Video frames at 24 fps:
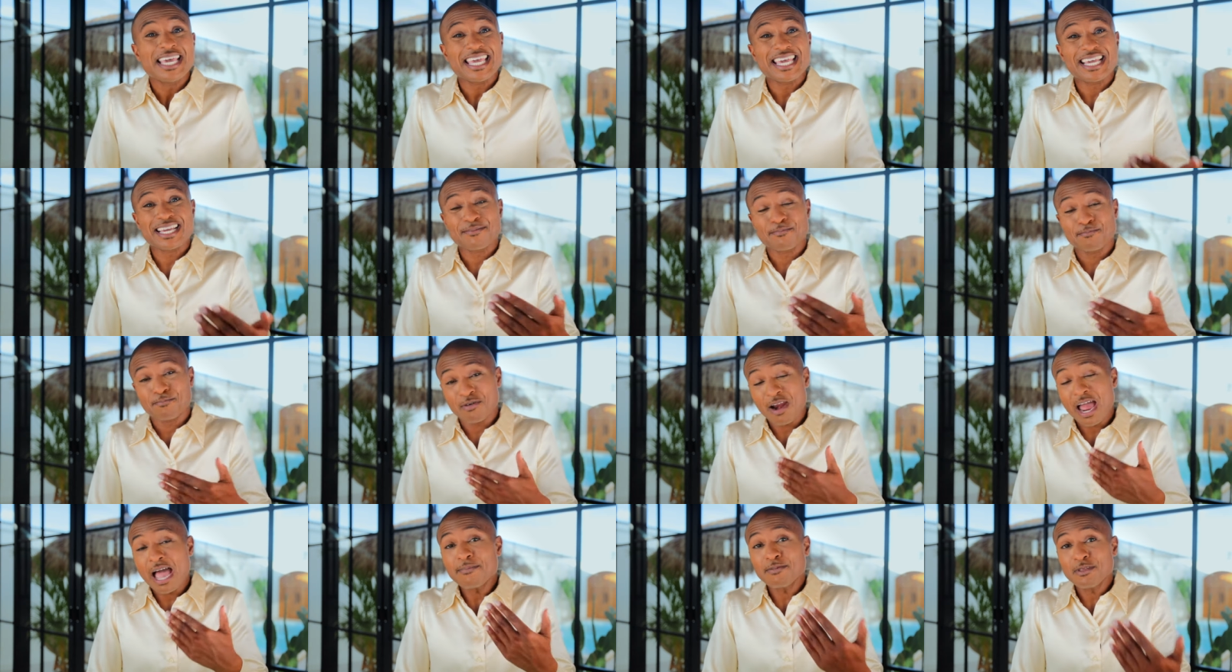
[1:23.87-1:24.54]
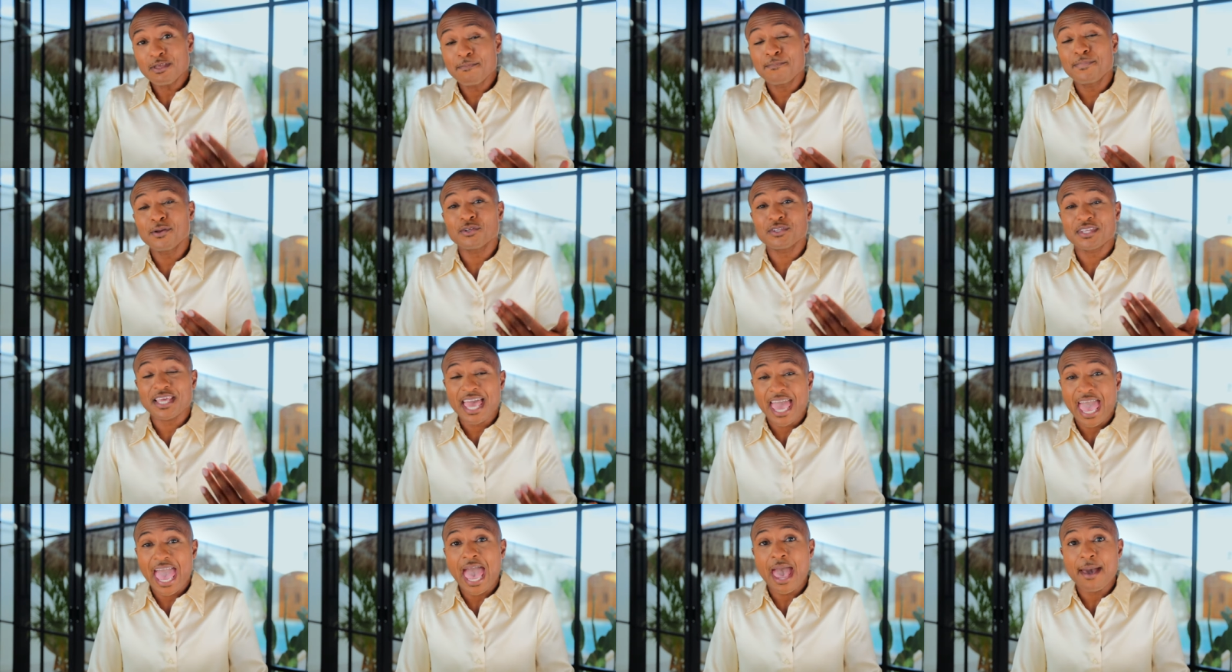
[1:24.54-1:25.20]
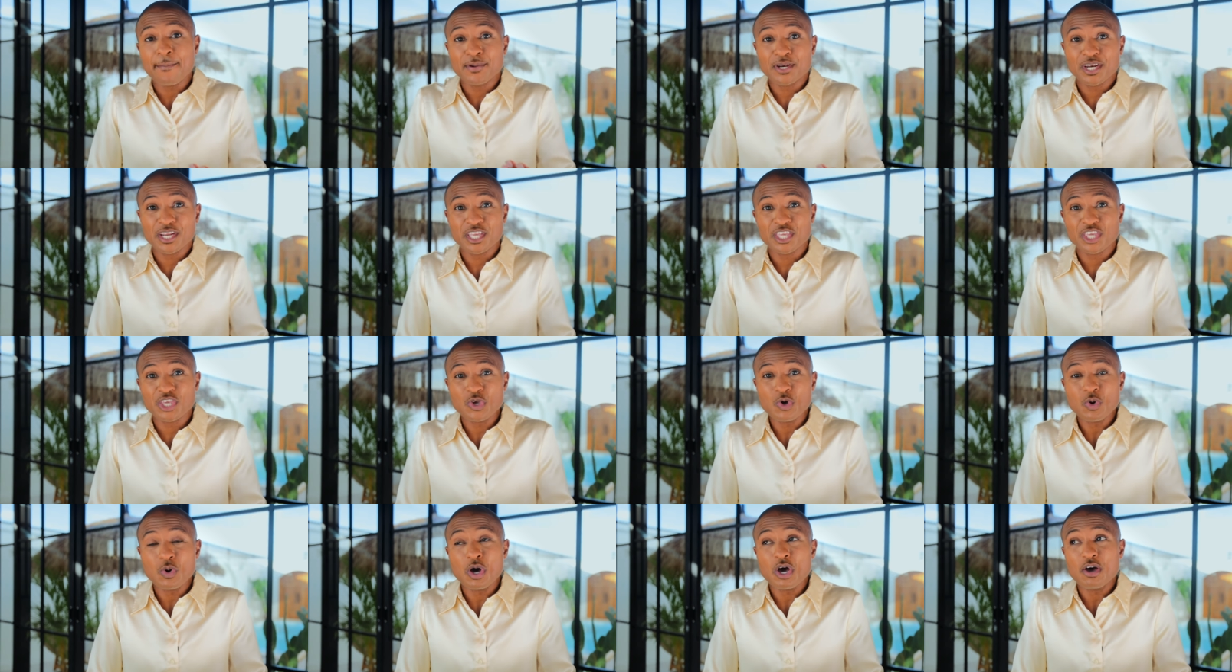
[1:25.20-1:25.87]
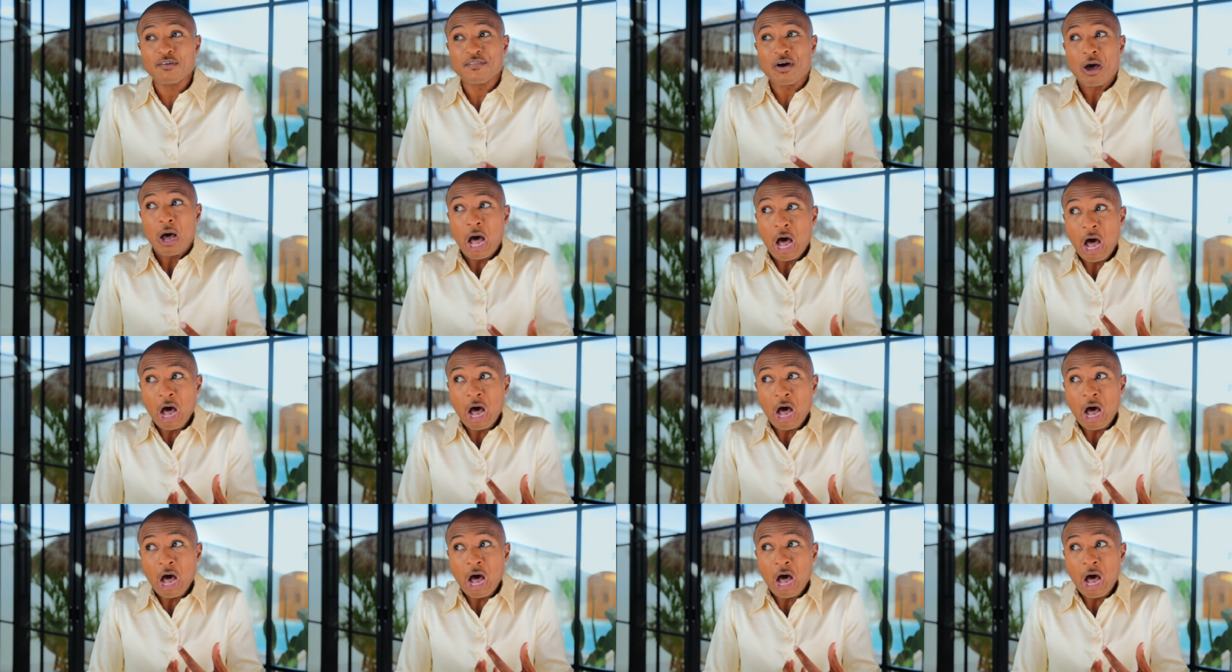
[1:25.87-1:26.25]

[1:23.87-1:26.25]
it probably built a habit in you of